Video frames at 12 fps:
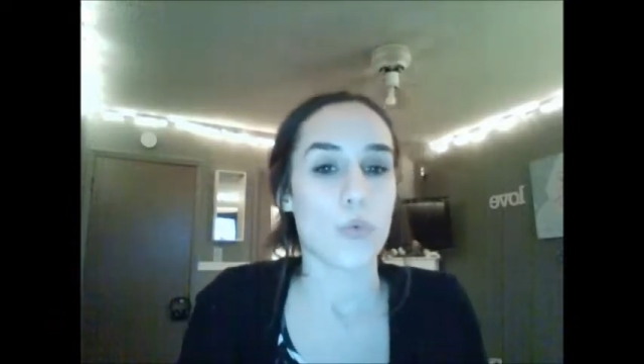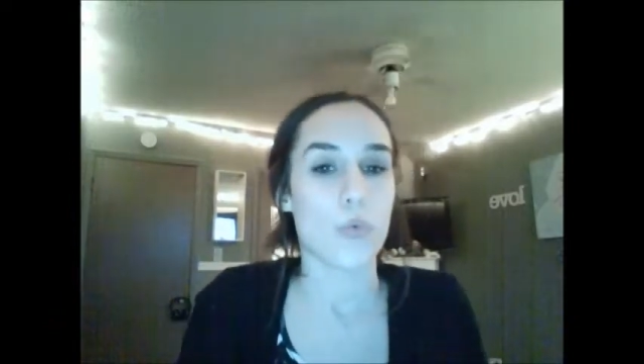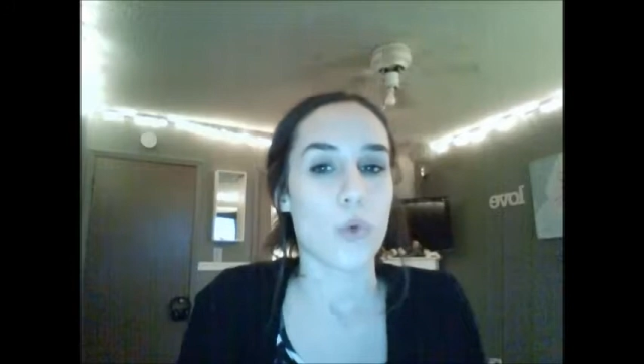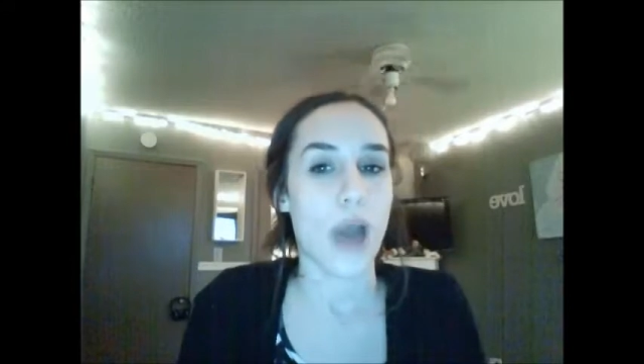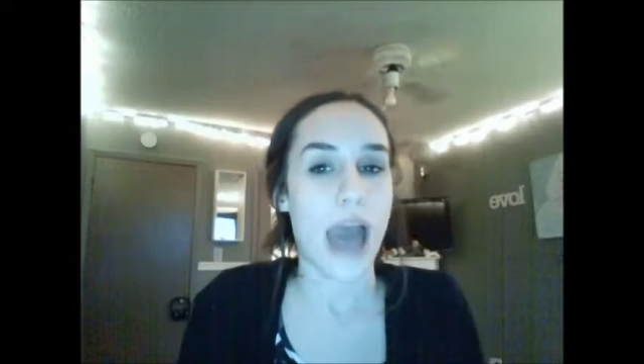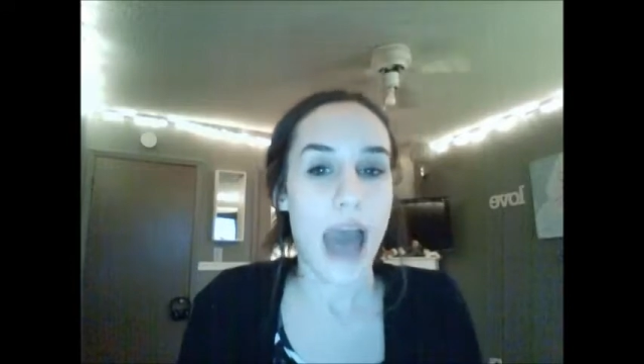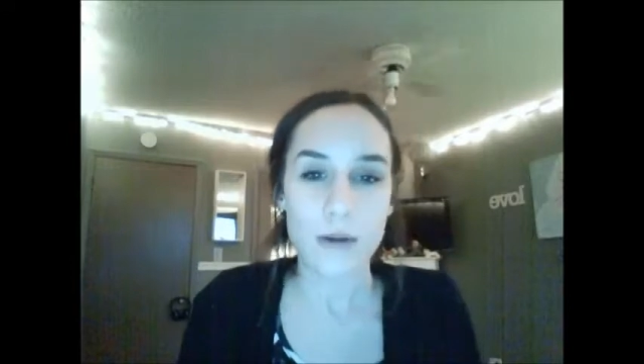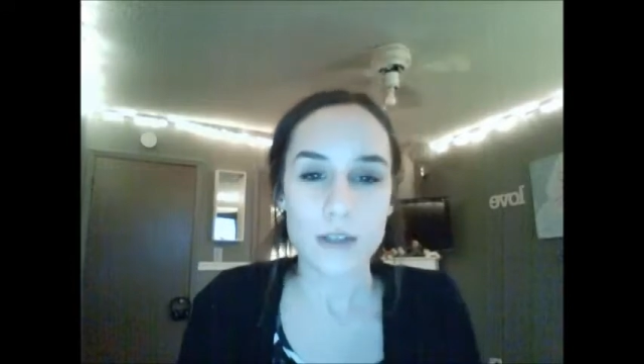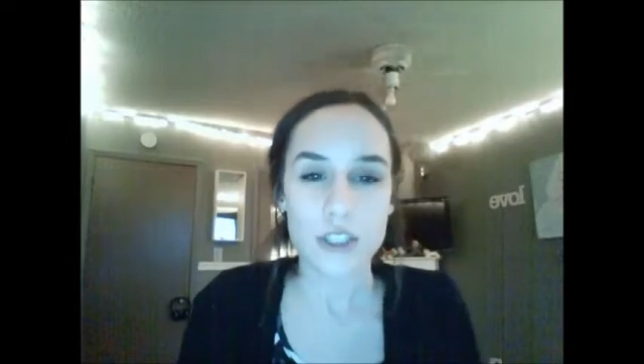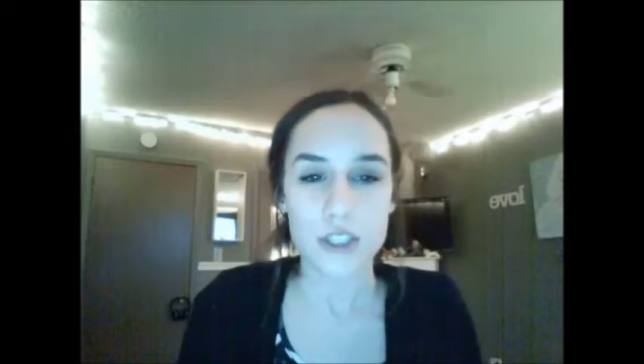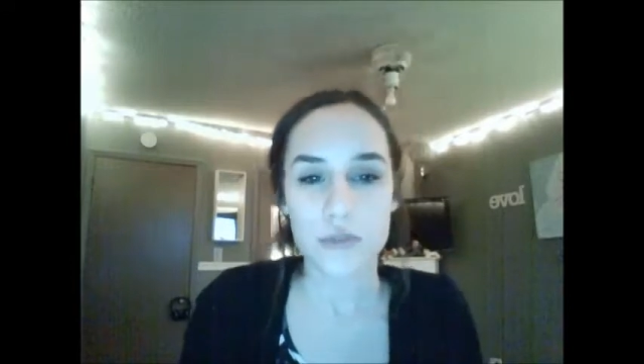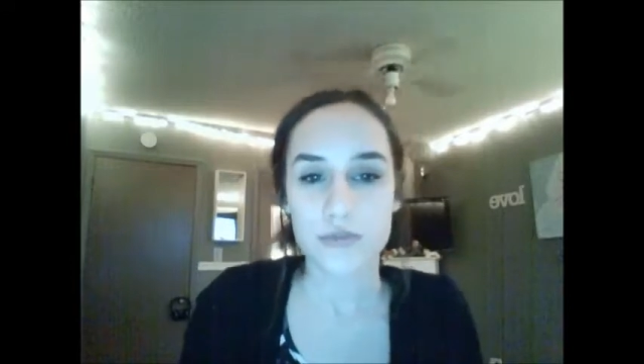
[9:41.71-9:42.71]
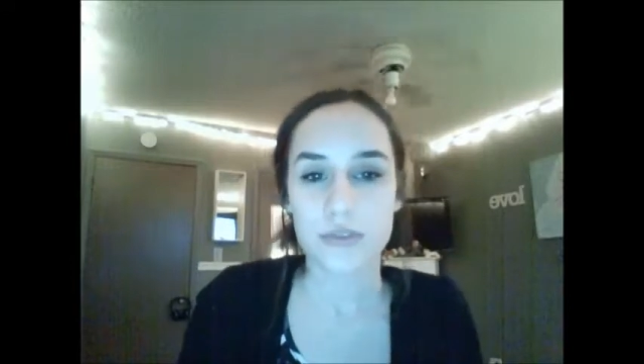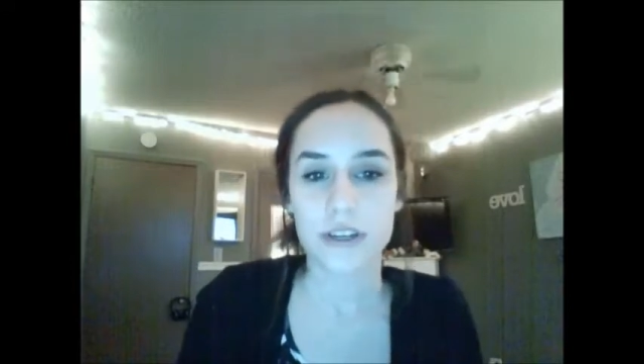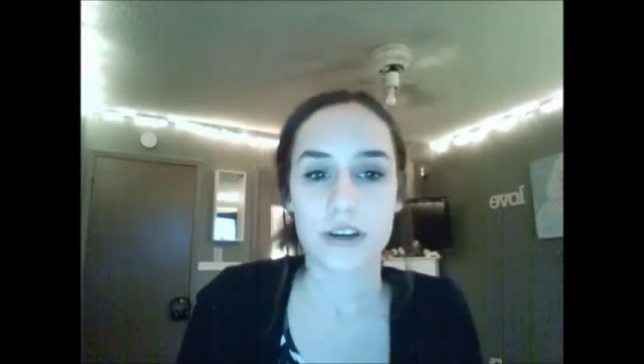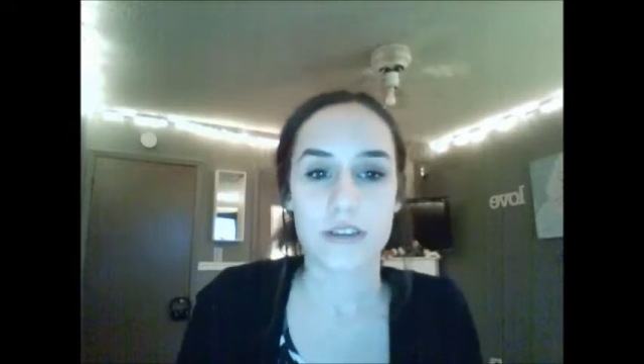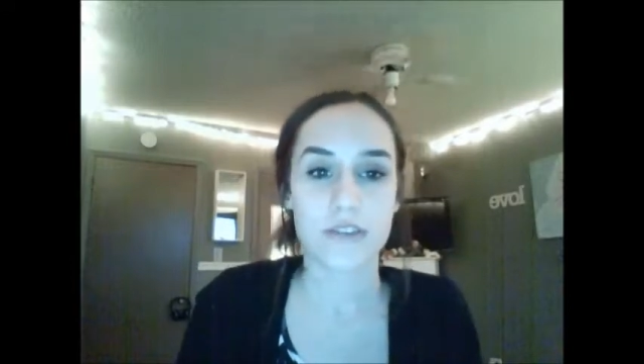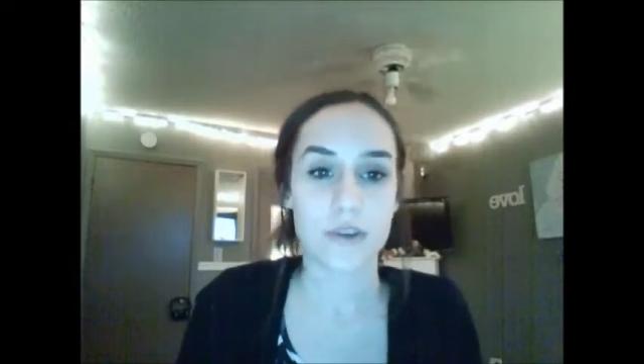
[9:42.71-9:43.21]
how would you feel
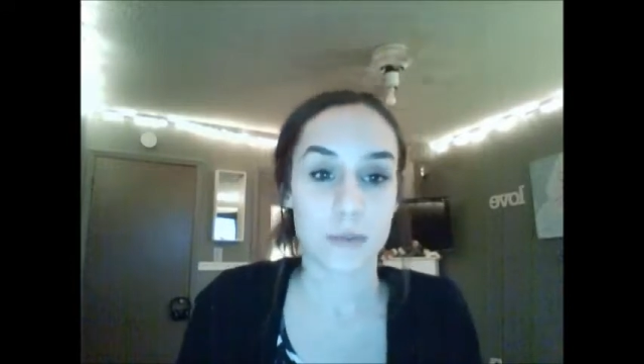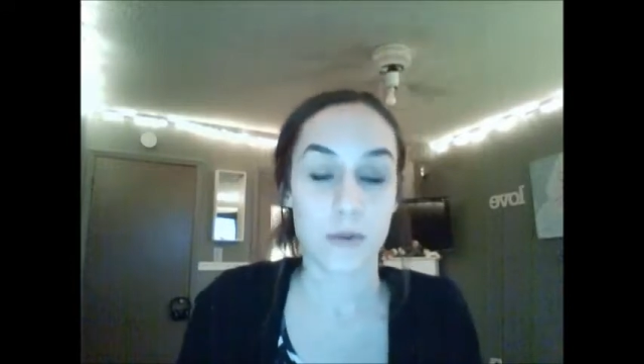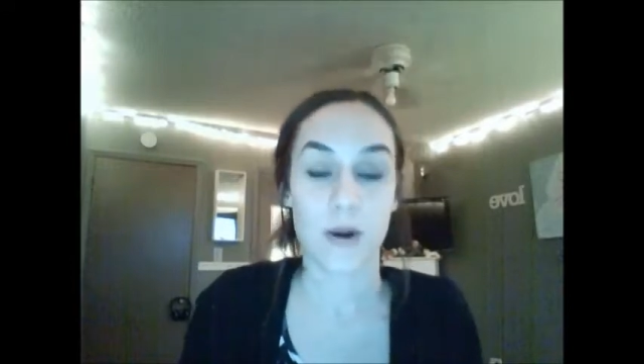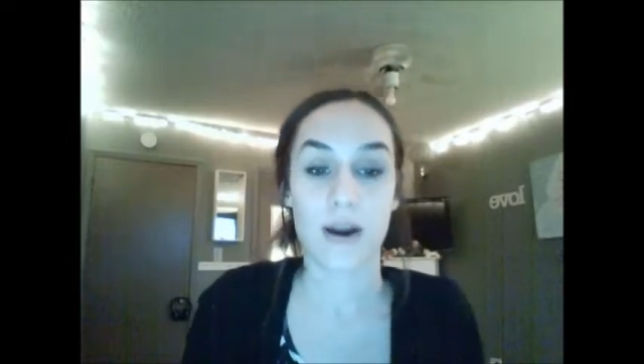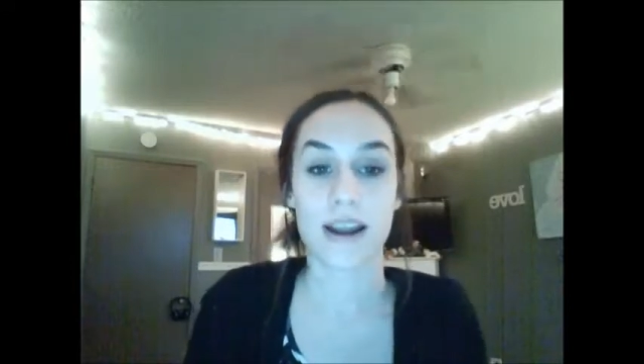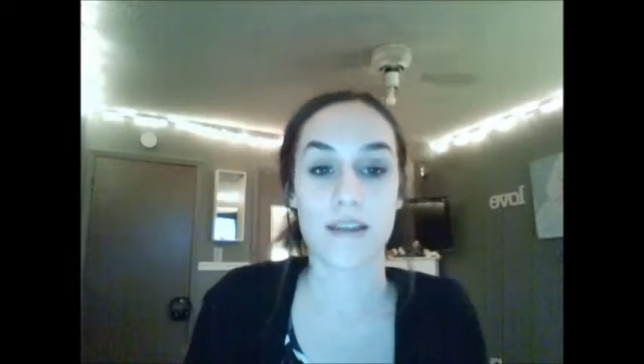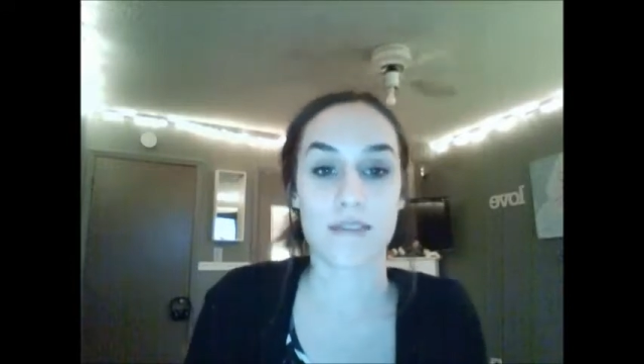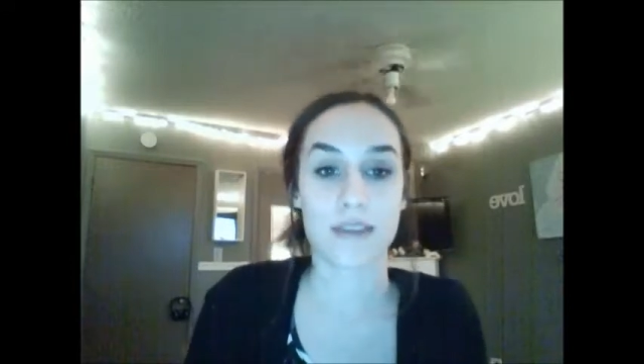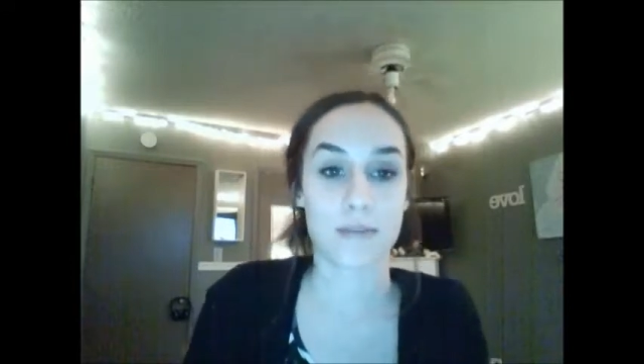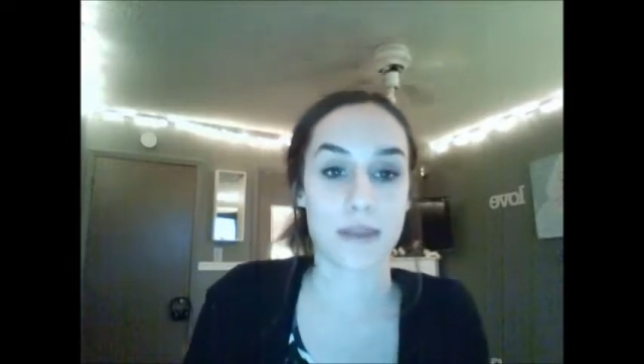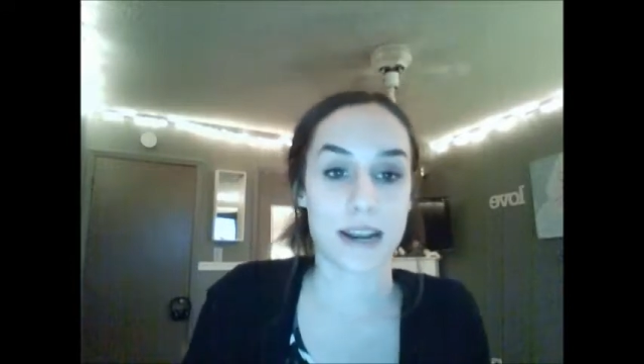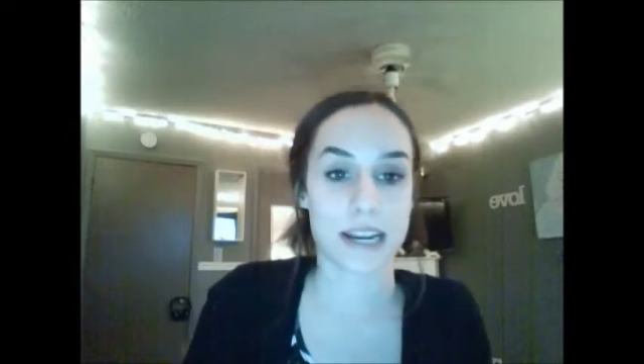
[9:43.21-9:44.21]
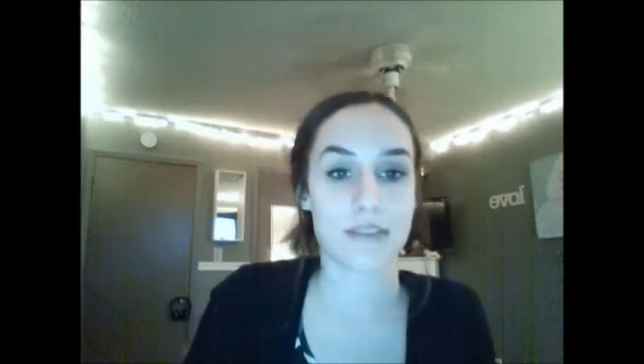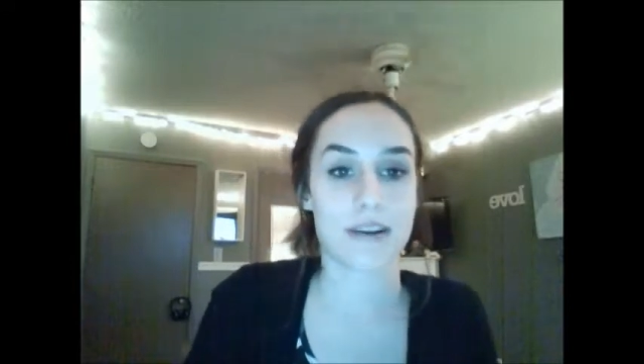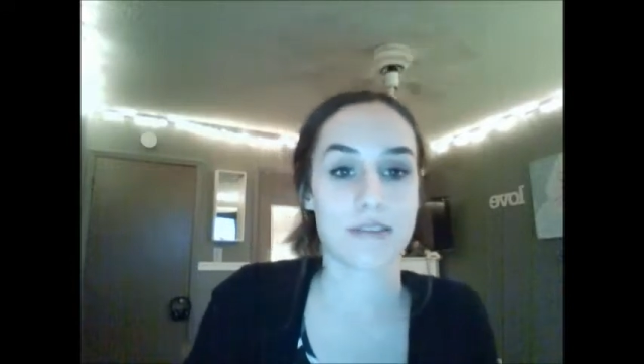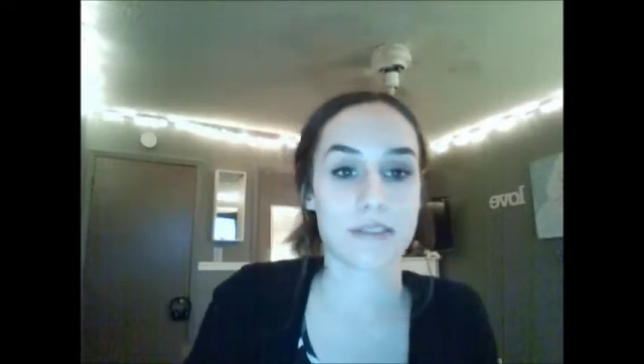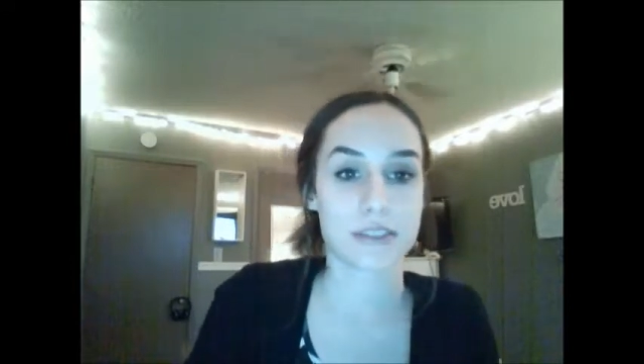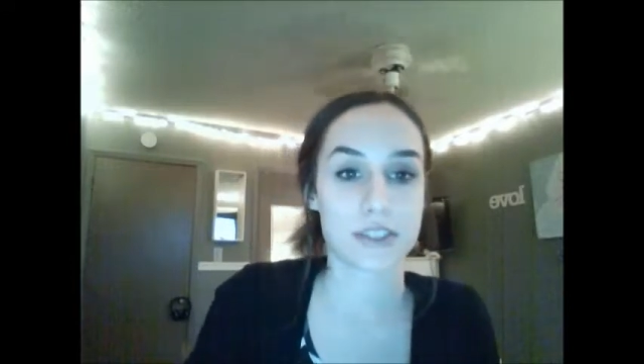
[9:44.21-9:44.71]
if you were part of the American
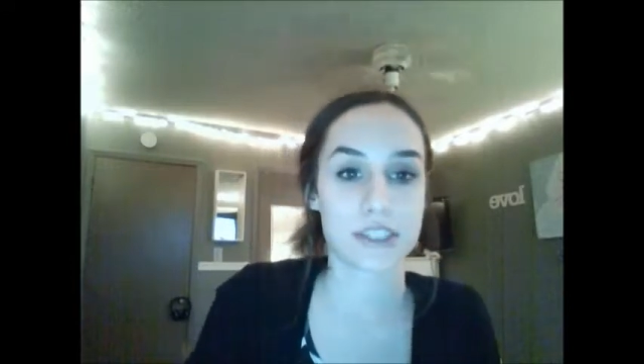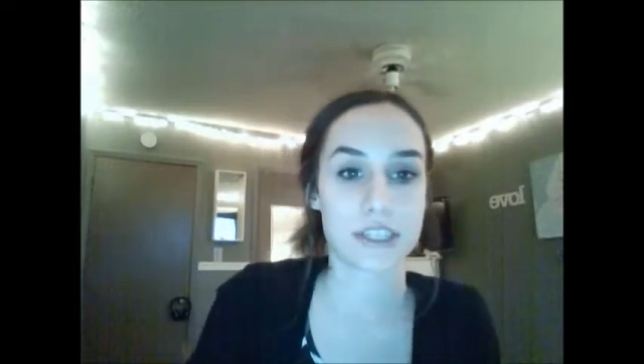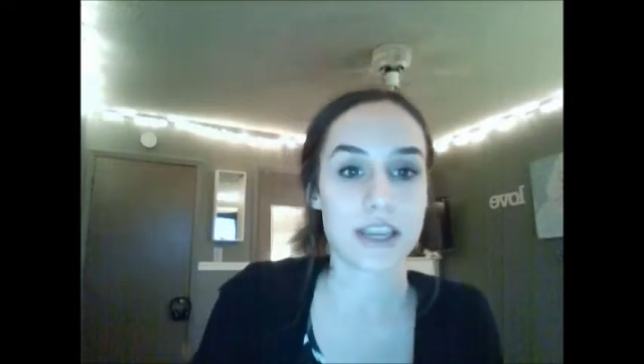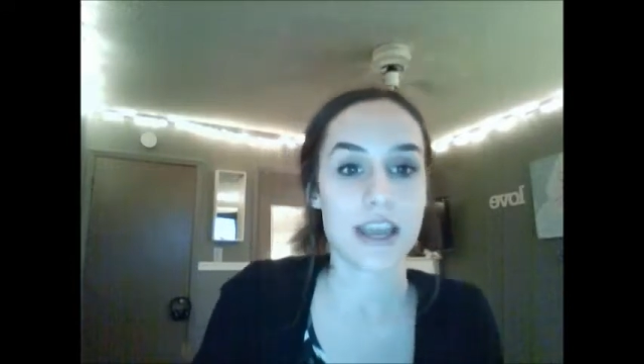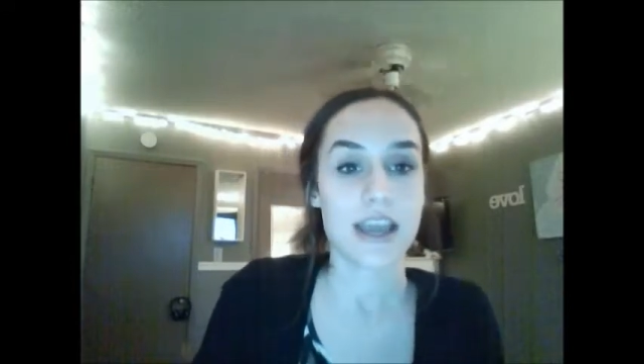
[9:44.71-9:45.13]
Revolution?